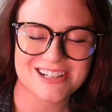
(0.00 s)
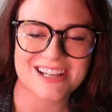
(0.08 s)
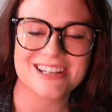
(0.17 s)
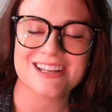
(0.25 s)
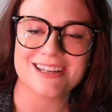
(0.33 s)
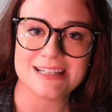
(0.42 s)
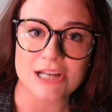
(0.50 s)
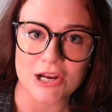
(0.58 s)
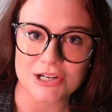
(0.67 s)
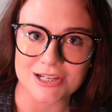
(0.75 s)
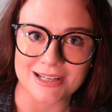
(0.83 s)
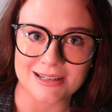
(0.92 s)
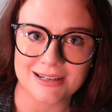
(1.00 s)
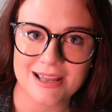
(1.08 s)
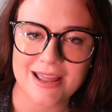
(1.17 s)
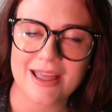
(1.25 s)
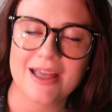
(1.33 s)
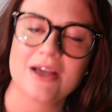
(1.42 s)
in conjunction
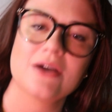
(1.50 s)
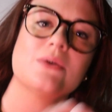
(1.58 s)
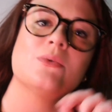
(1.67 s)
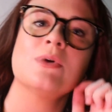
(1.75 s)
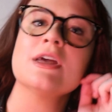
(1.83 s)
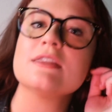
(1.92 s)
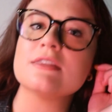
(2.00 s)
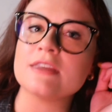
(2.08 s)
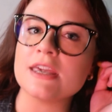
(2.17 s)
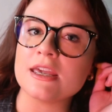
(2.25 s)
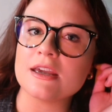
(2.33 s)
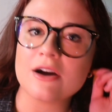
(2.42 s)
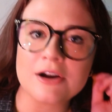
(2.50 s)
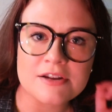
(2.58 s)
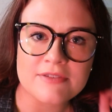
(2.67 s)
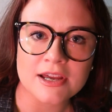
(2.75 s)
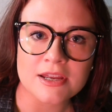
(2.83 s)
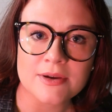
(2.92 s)
with the heart
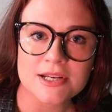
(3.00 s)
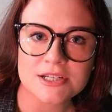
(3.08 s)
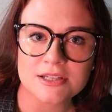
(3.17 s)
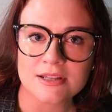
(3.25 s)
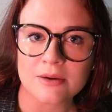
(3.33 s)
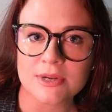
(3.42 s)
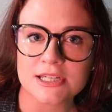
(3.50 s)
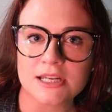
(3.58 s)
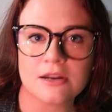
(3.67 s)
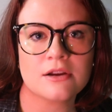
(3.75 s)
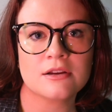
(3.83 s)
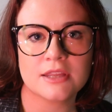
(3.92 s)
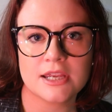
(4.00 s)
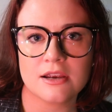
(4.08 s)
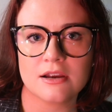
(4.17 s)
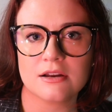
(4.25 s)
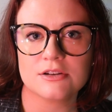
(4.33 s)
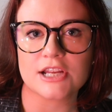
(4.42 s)
evaluation that we did
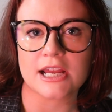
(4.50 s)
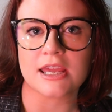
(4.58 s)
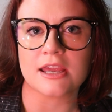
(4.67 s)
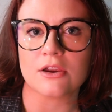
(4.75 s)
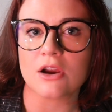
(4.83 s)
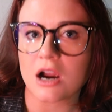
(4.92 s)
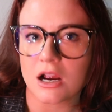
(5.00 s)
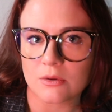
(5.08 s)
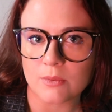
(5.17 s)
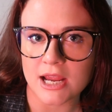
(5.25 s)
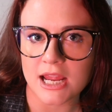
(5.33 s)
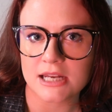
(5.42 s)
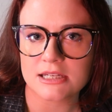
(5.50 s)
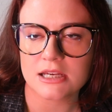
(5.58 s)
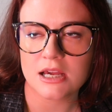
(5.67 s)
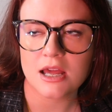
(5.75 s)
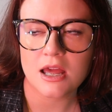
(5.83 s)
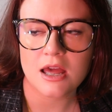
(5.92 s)
earlier, checking your heart rate,
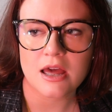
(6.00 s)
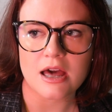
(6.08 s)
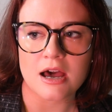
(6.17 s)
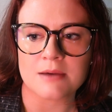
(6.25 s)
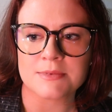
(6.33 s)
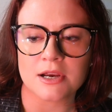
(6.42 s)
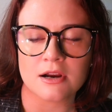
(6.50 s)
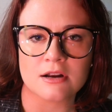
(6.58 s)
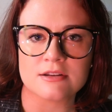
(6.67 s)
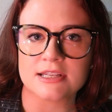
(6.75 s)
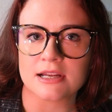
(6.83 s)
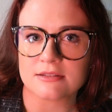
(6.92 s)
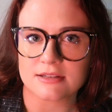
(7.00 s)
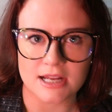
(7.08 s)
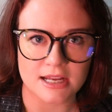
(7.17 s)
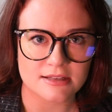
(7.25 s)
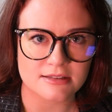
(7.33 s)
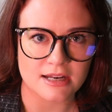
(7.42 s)
your heart sounds
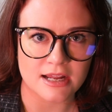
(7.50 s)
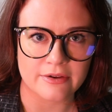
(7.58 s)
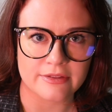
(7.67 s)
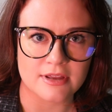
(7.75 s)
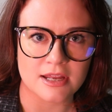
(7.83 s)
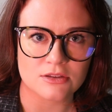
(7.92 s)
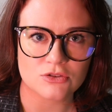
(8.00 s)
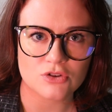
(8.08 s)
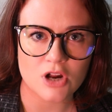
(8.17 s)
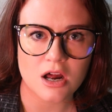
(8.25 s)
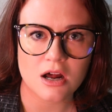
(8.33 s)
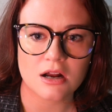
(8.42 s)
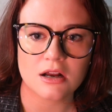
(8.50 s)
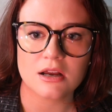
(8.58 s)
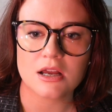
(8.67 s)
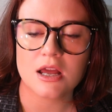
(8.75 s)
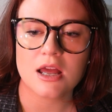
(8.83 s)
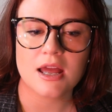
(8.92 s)
nice and healthy and strong,
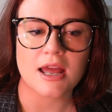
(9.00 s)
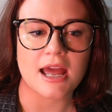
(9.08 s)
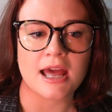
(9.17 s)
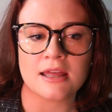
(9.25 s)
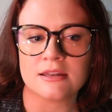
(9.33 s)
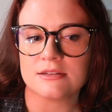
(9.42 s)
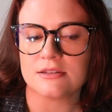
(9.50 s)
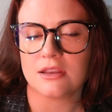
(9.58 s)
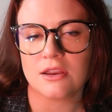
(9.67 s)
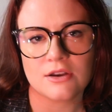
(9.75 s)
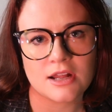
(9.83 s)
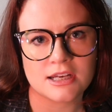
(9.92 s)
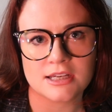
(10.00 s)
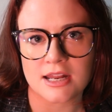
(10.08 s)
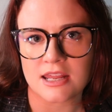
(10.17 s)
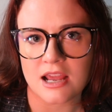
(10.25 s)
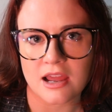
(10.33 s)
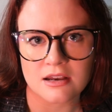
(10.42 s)
and you're not in
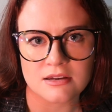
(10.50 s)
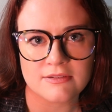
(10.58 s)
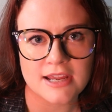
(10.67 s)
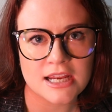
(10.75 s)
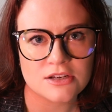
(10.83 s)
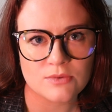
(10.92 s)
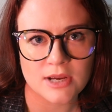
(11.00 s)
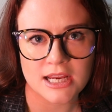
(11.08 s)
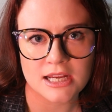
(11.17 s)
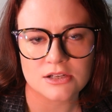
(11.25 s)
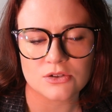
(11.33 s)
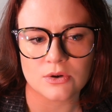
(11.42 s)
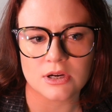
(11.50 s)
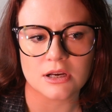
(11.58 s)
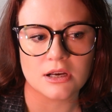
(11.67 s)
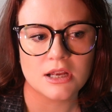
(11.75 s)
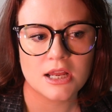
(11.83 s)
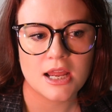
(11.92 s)
any kind of age range
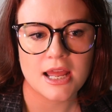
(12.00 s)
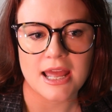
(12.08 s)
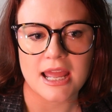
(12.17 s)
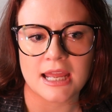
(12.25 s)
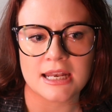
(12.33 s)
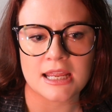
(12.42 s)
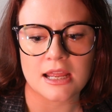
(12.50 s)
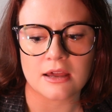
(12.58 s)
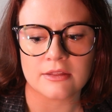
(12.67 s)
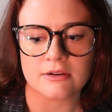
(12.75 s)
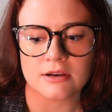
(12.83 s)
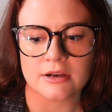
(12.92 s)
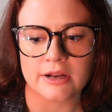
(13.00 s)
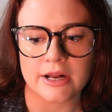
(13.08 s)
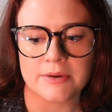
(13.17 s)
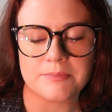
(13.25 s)
or any other,